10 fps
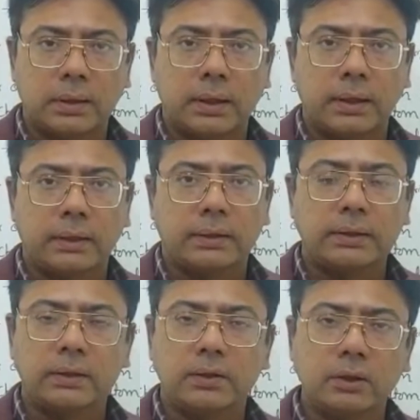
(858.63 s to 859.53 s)
and
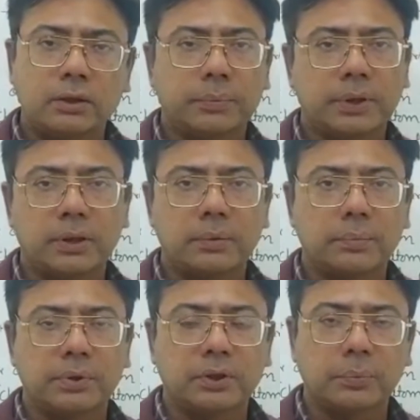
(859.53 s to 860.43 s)
this
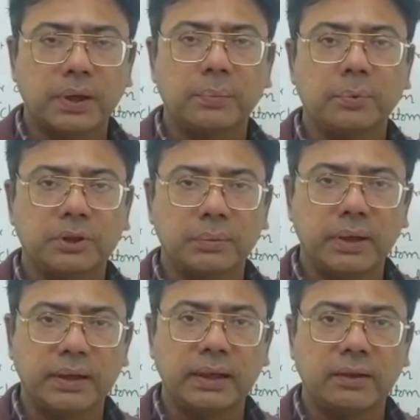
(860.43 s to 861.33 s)

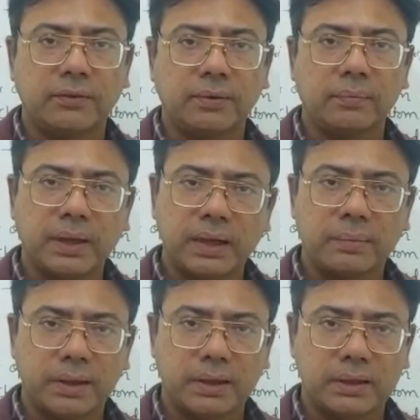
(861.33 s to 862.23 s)
non-superimposability of mirror
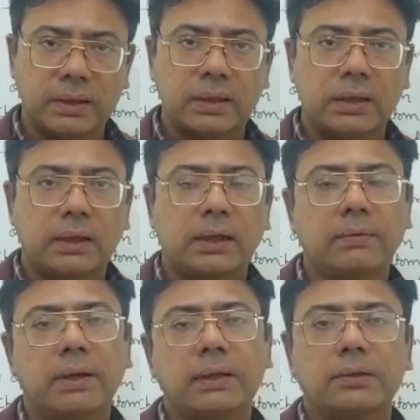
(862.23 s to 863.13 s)
images
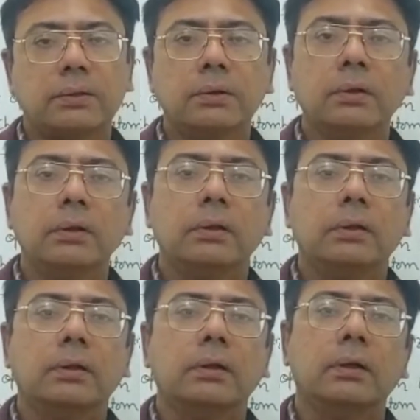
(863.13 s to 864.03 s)
give rise to
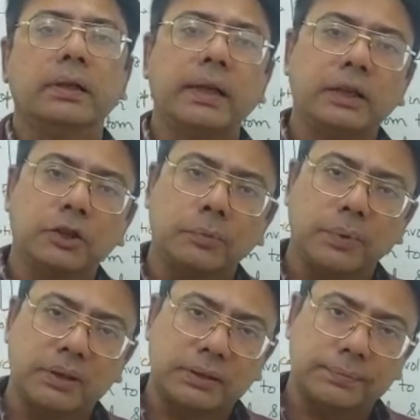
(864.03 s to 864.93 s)

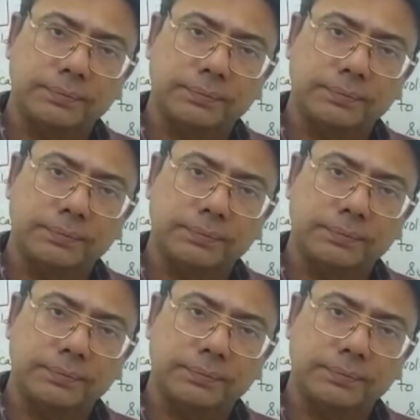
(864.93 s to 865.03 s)
enantiomers.